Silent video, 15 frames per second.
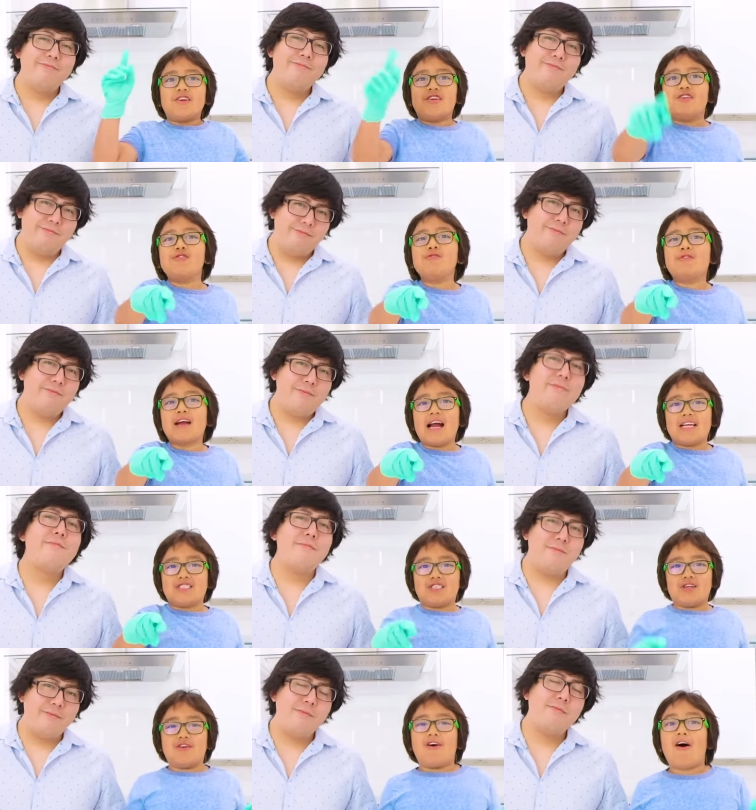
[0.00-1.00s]
Speaker 1: You guys
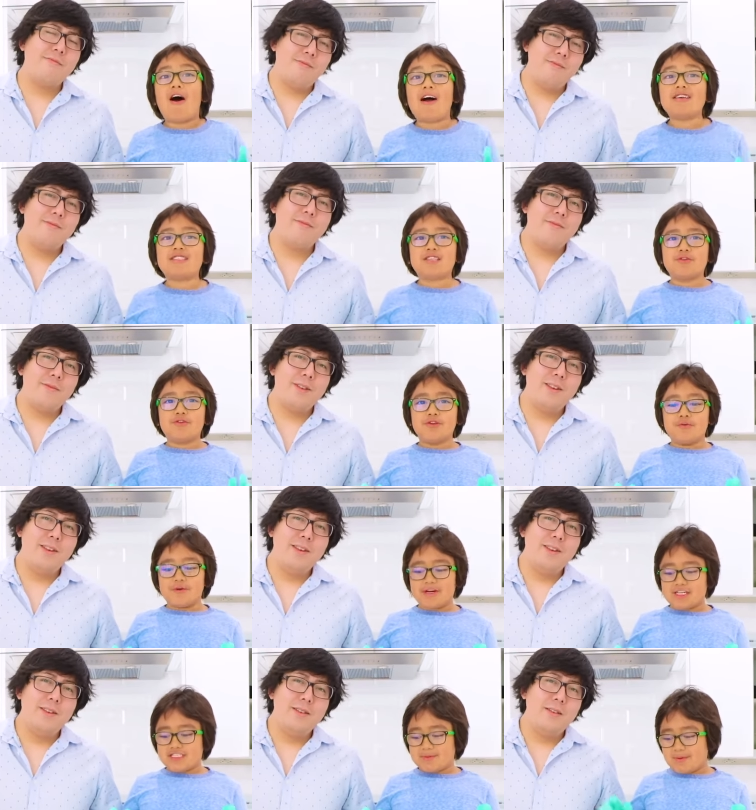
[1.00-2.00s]
should also do
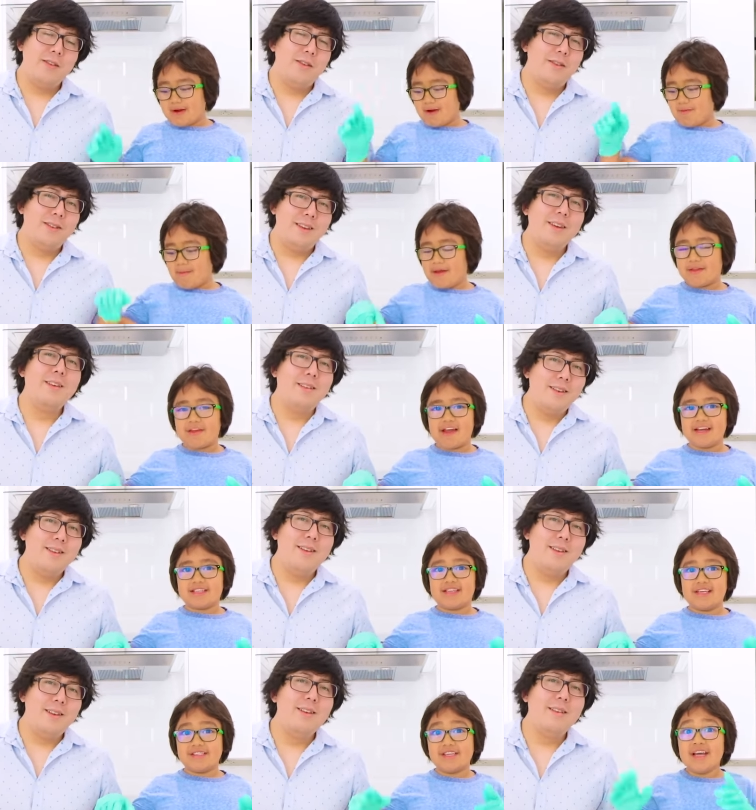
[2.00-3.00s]
an experiment like
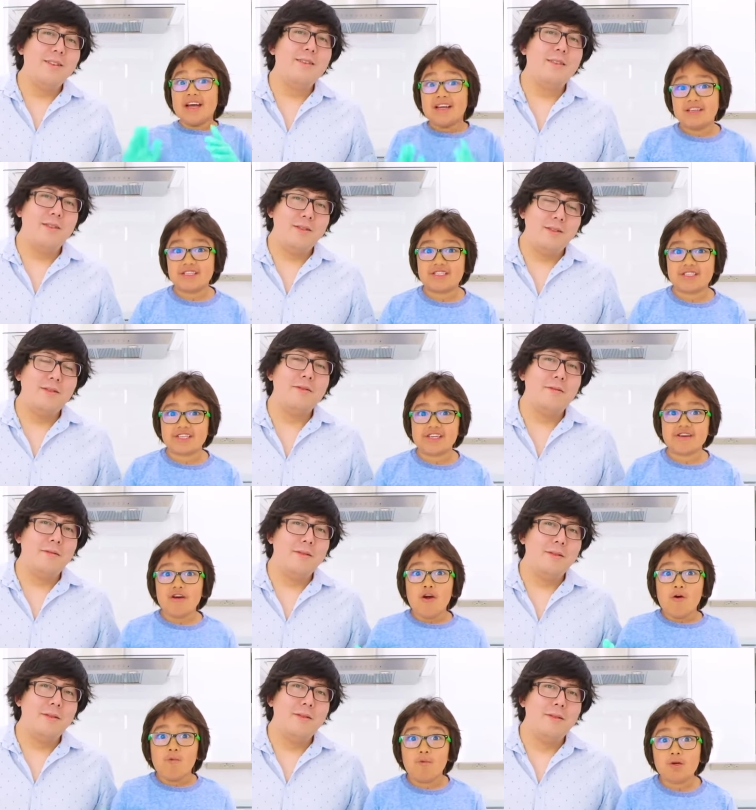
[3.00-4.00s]
this to see
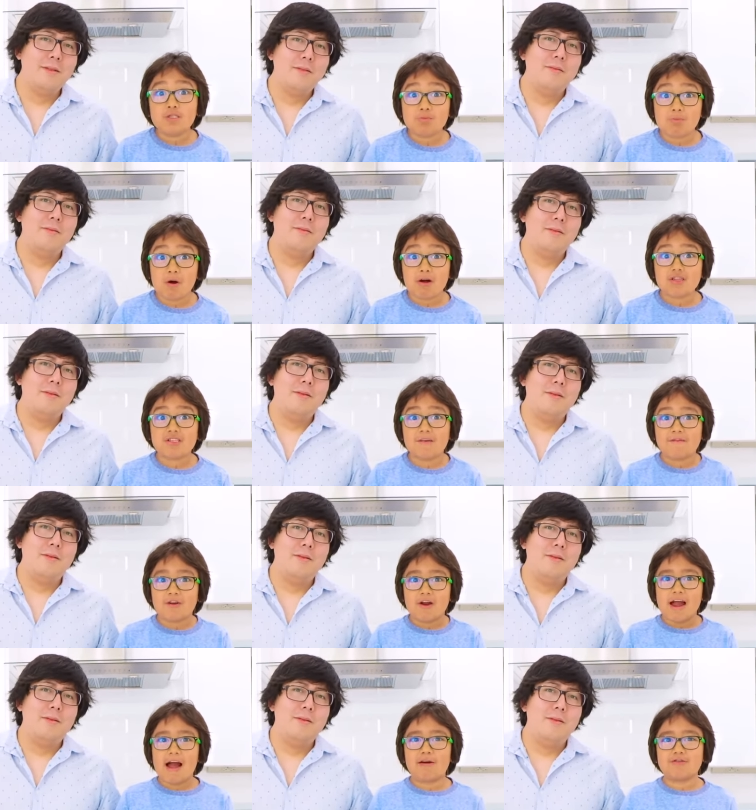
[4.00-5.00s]
which parts of
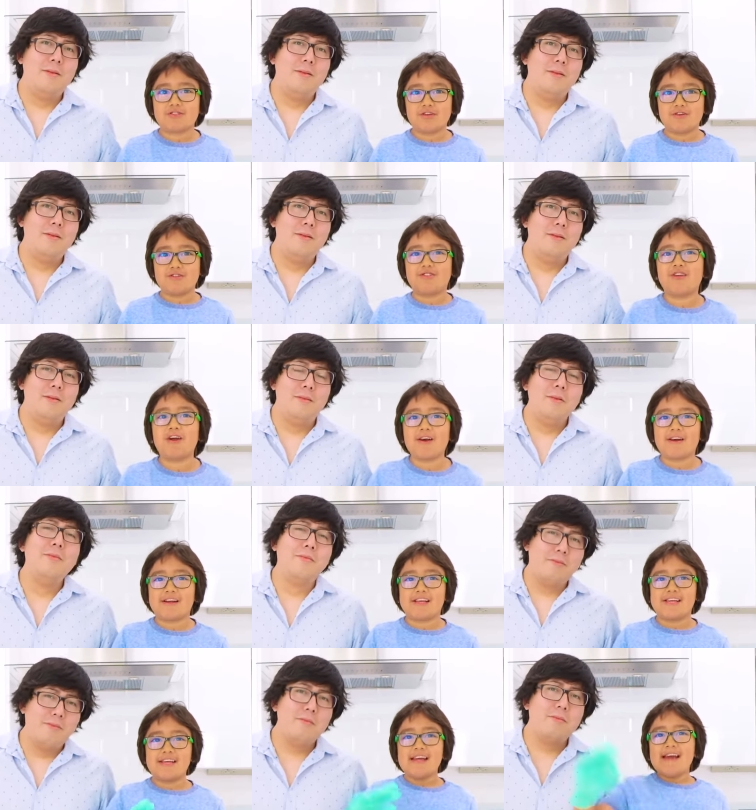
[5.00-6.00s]
your house are dirty.